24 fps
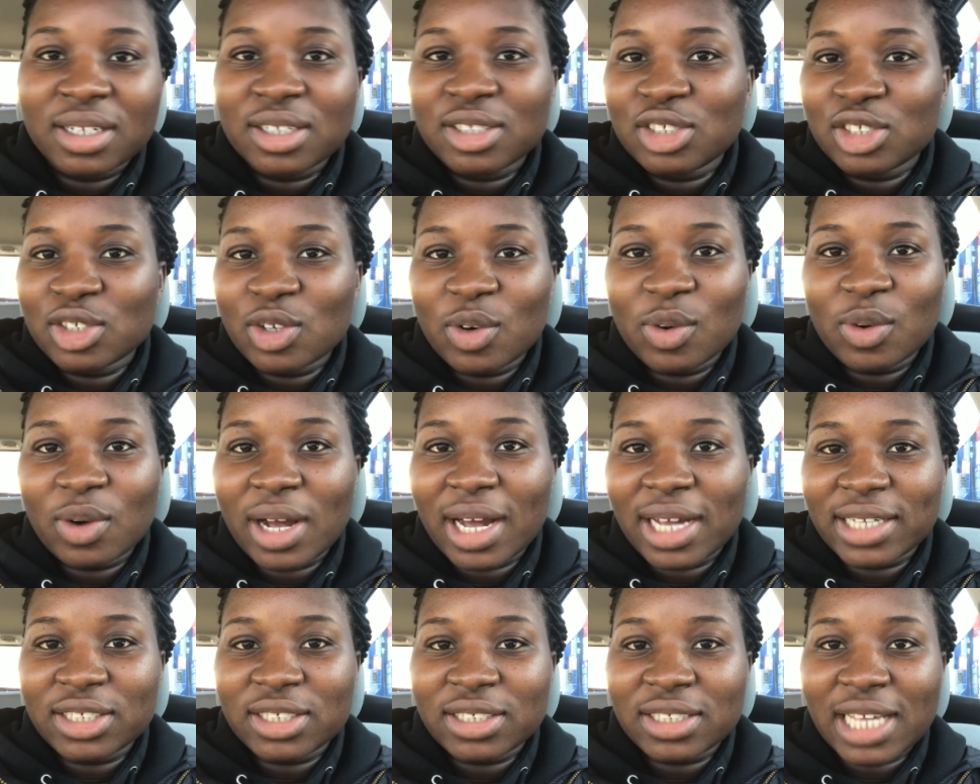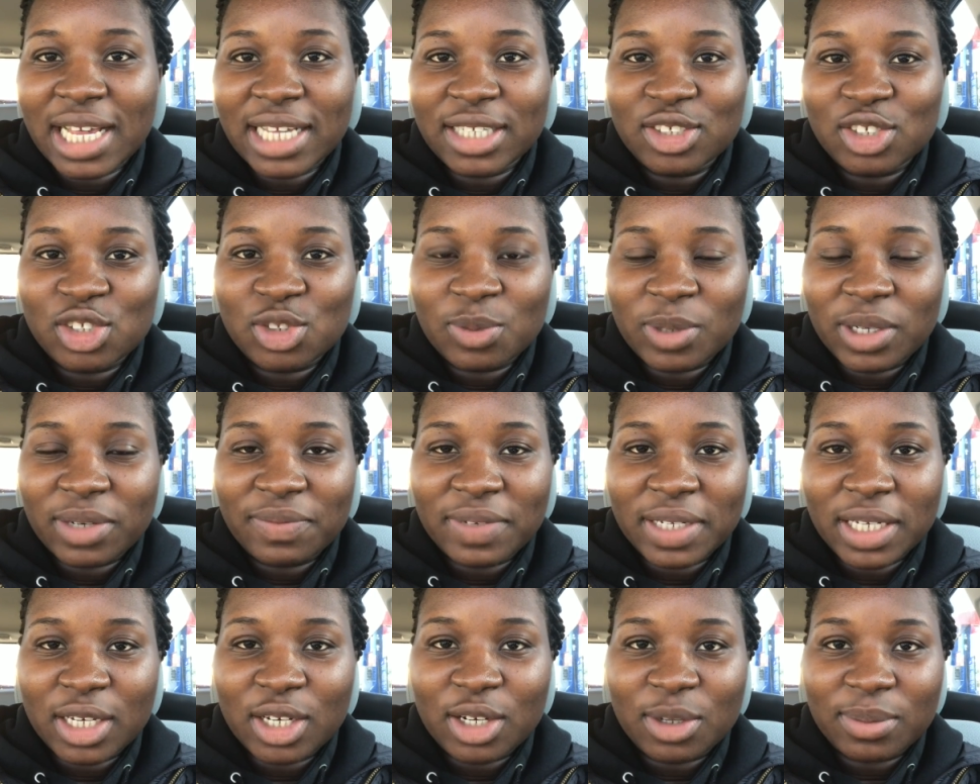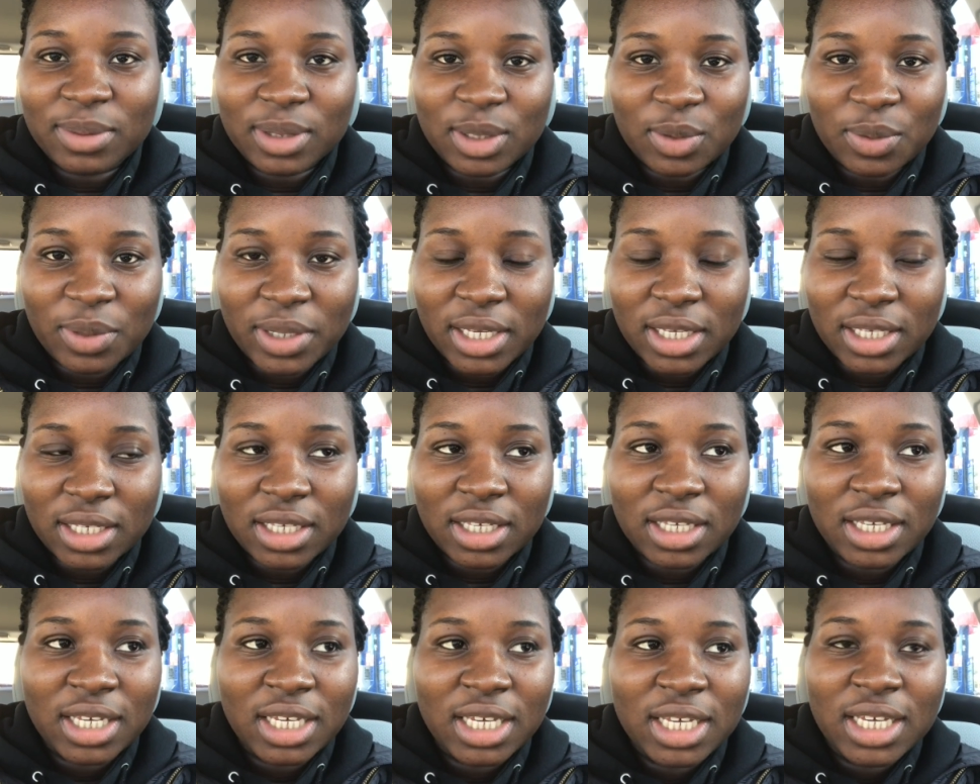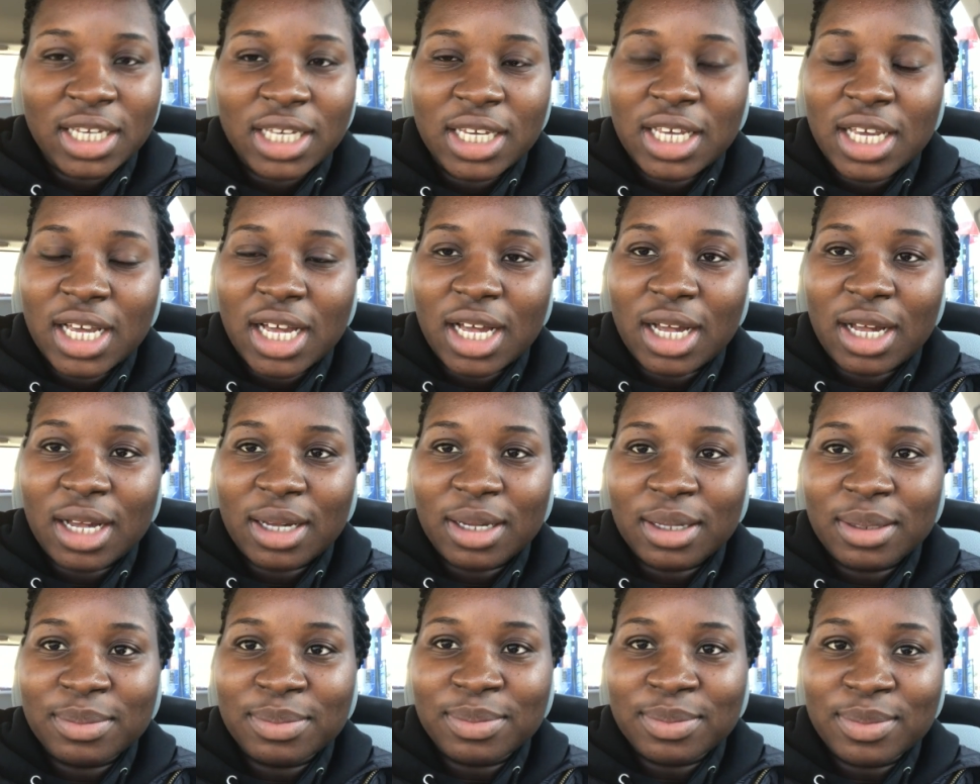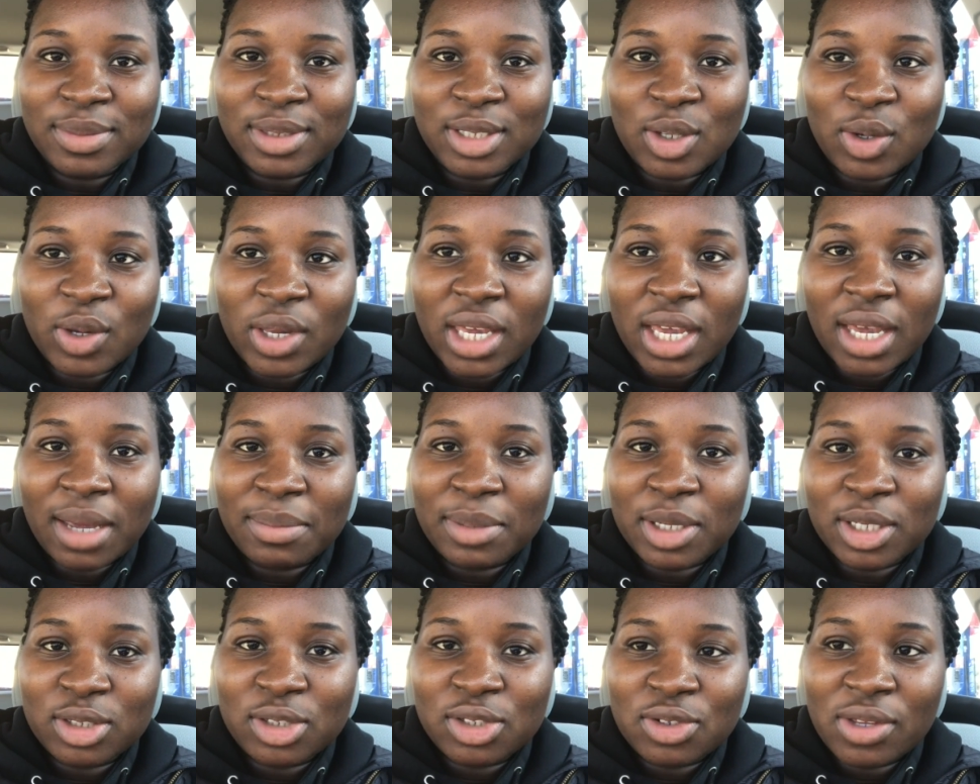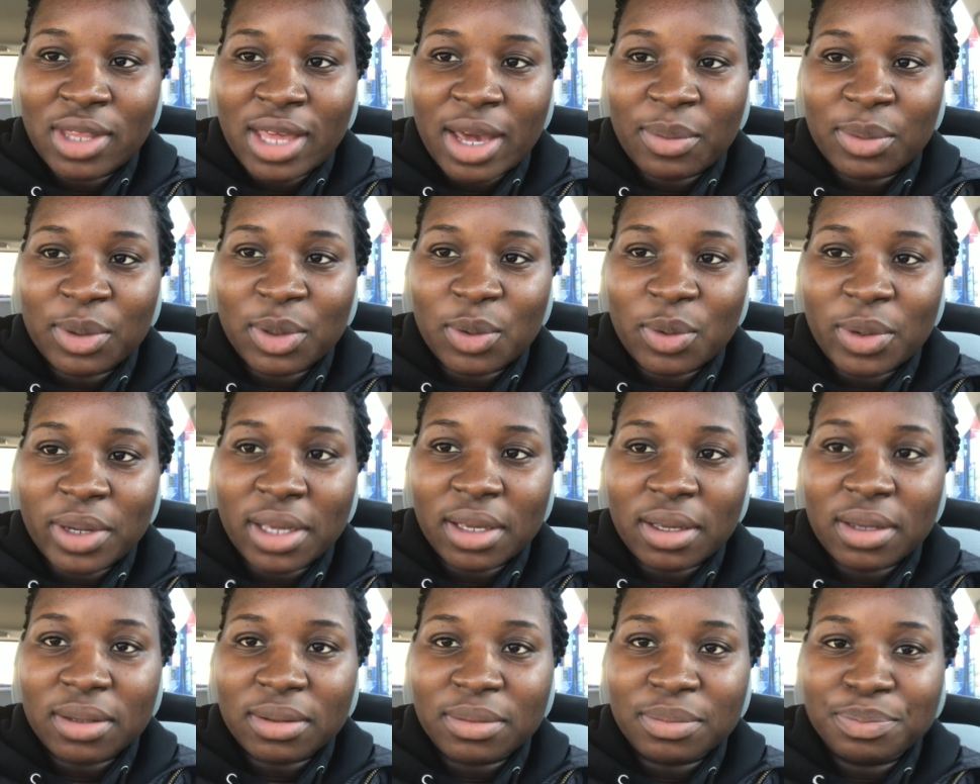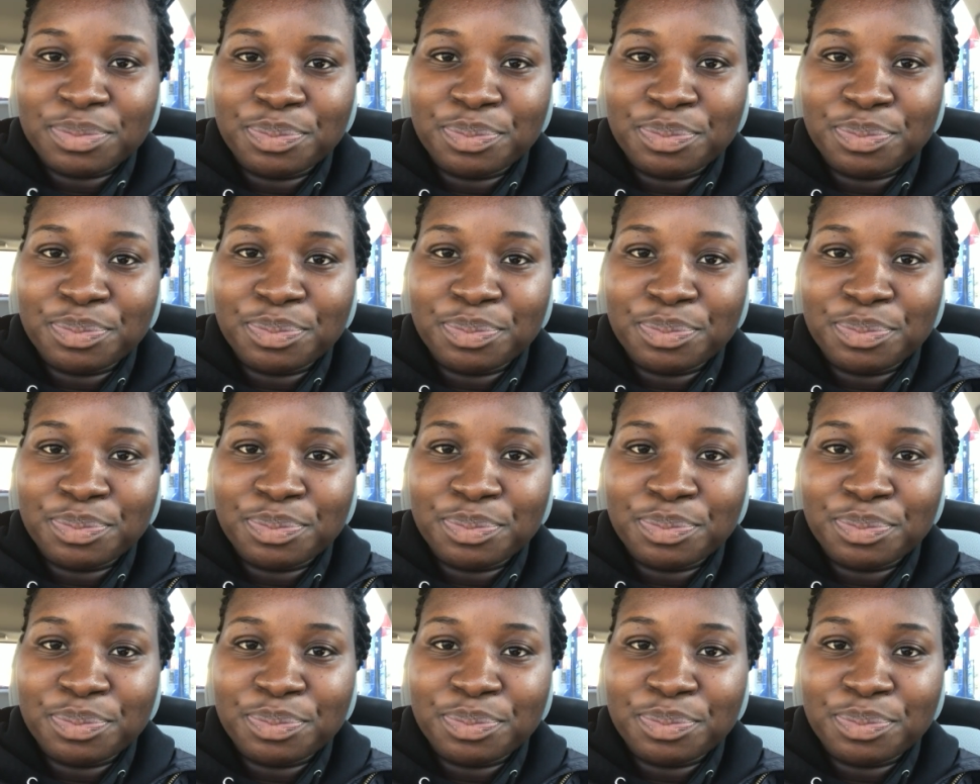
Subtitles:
So I just had to swerve in here real quick. So yeah, I'm gonna do that real quick.